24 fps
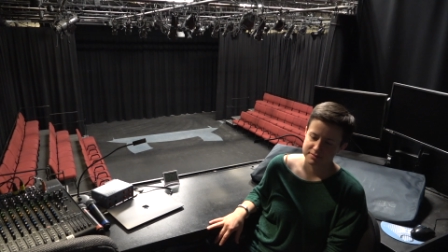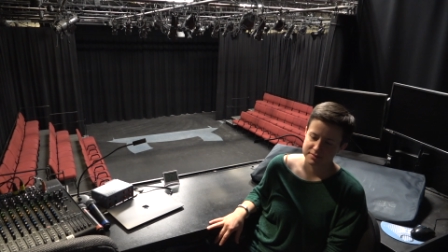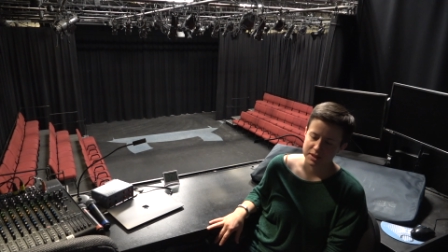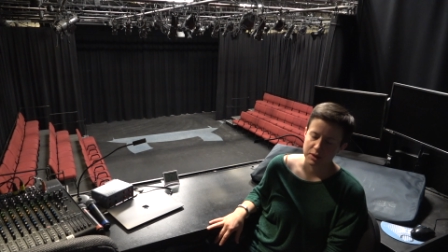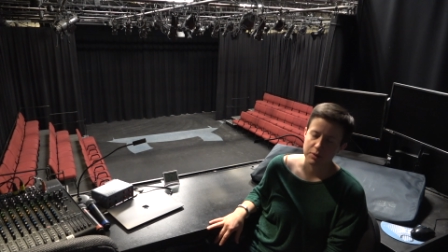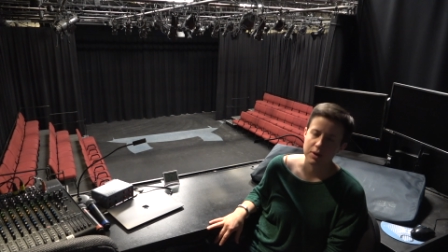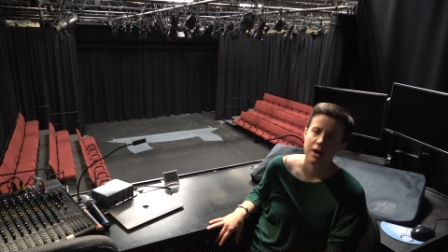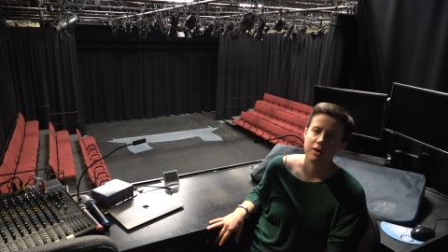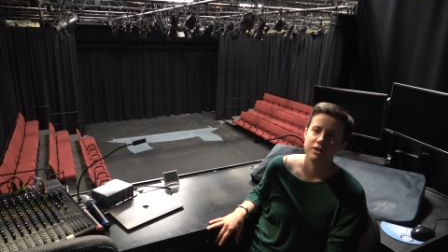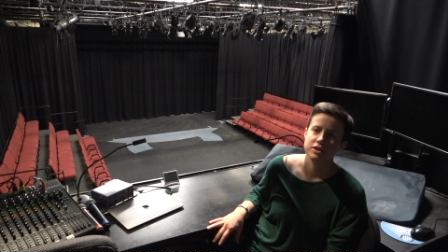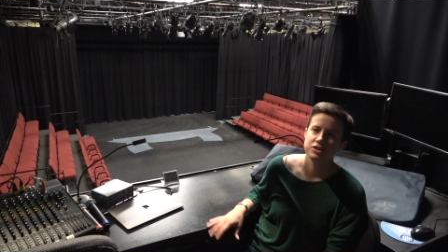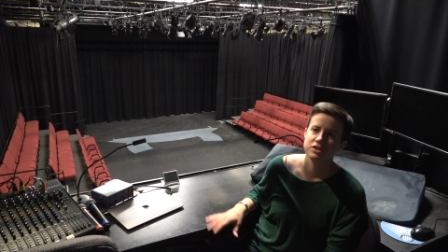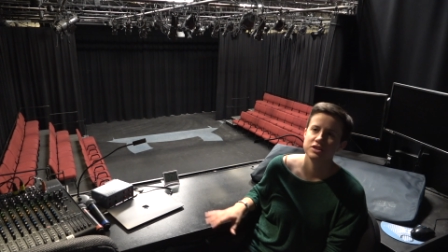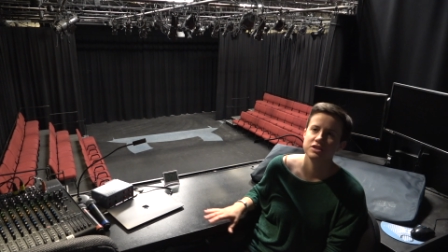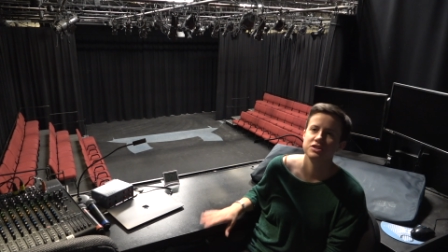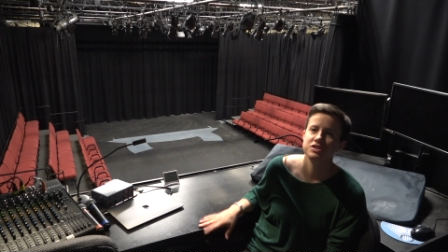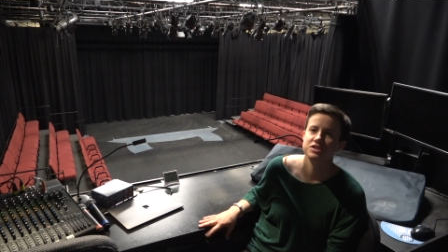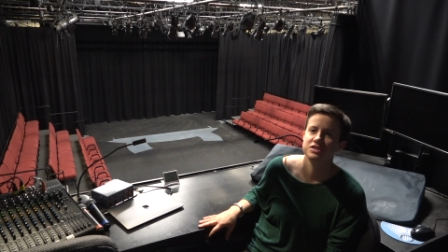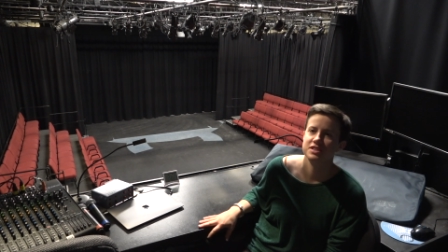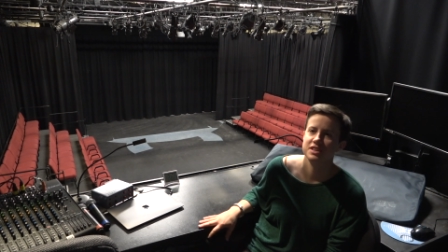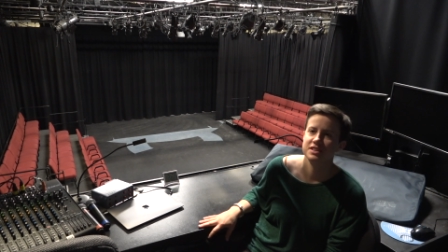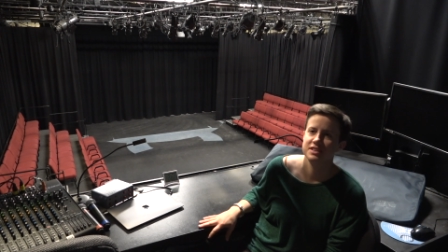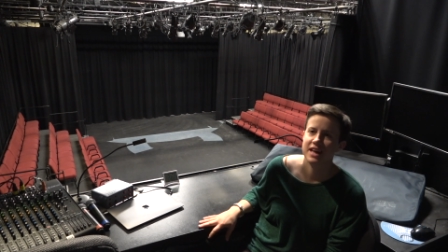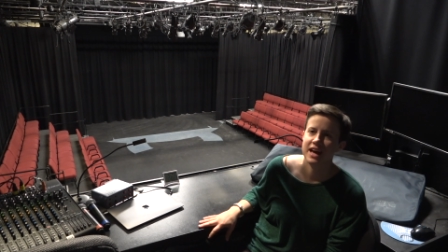Wow, I should have
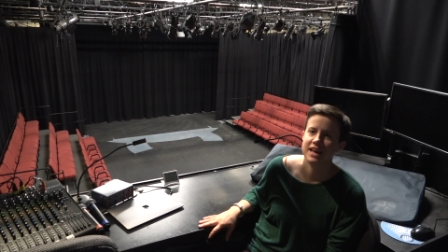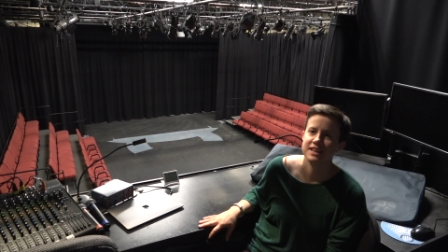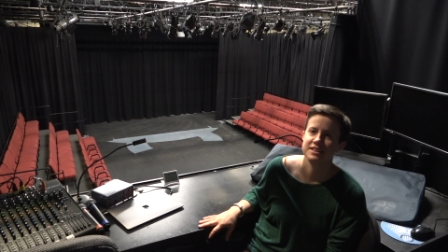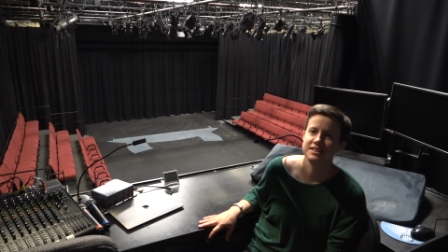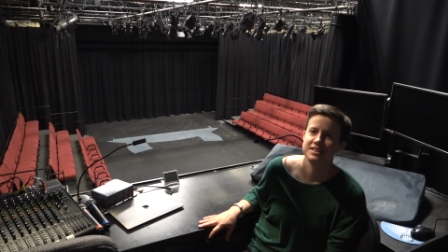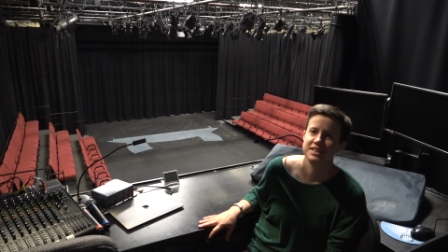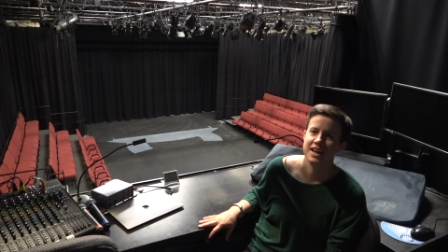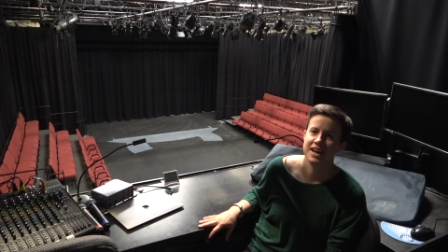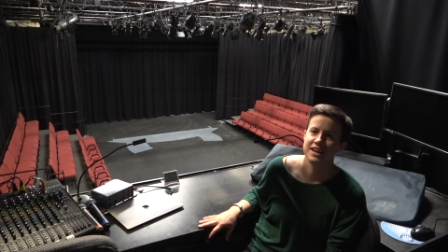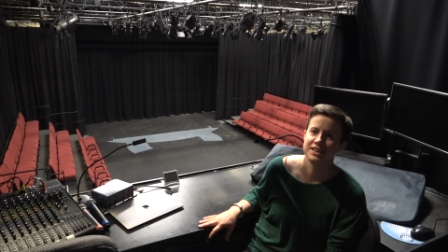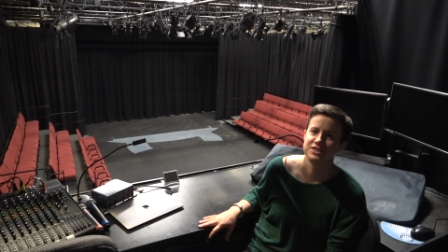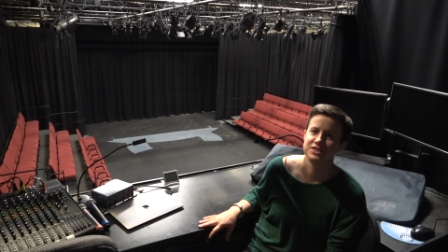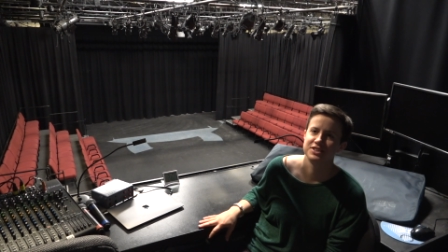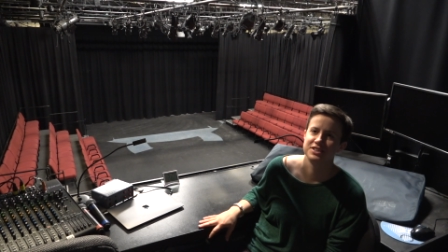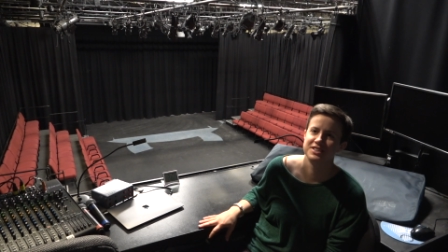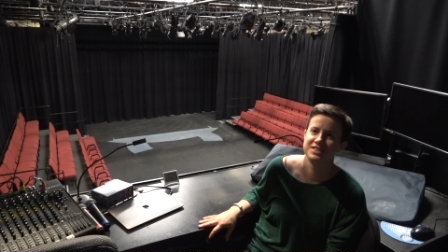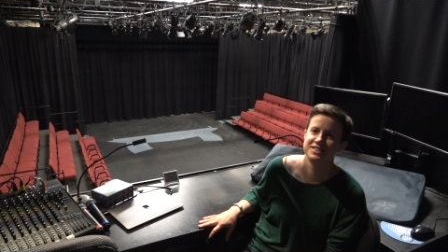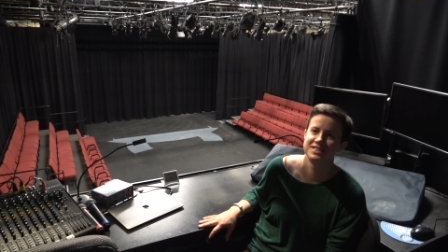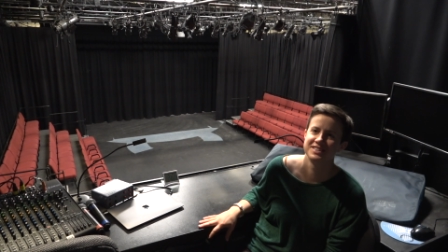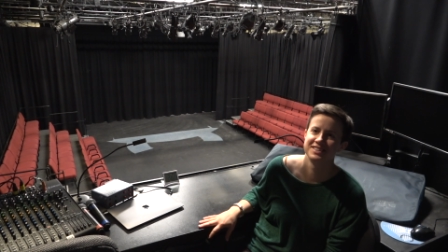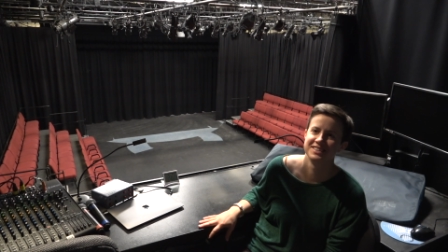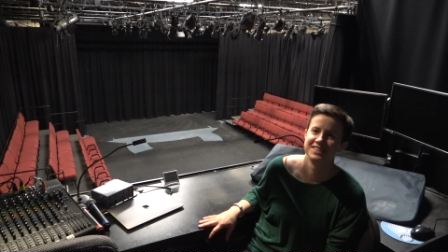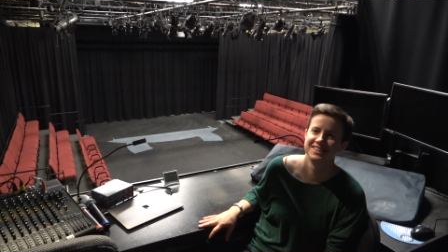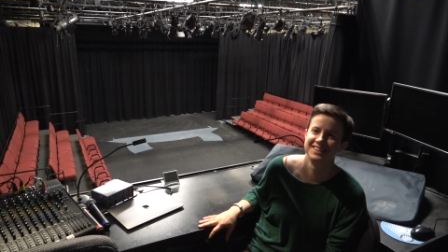just said that to the actors.